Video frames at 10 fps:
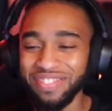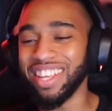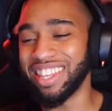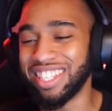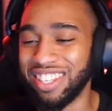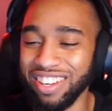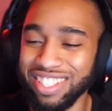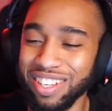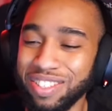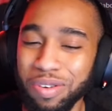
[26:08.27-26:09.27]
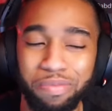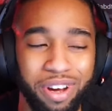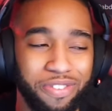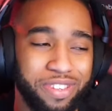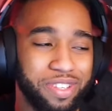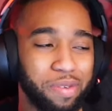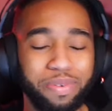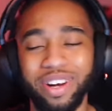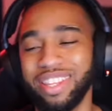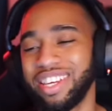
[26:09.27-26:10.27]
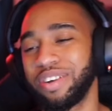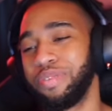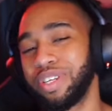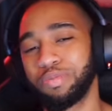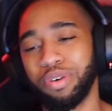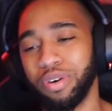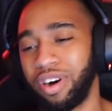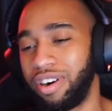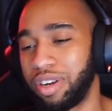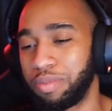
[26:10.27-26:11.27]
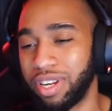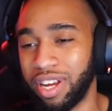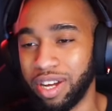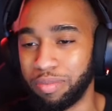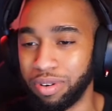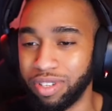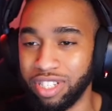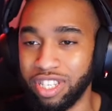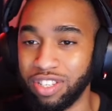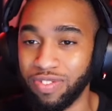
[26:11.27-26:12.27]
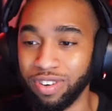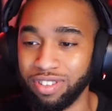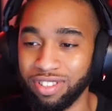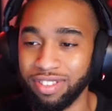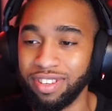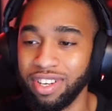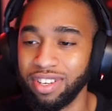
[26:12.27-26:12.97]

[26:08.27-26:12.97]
Like the song sounds so muffled, so you'll probably think, what is bro on? But nah, bro, it's just this version.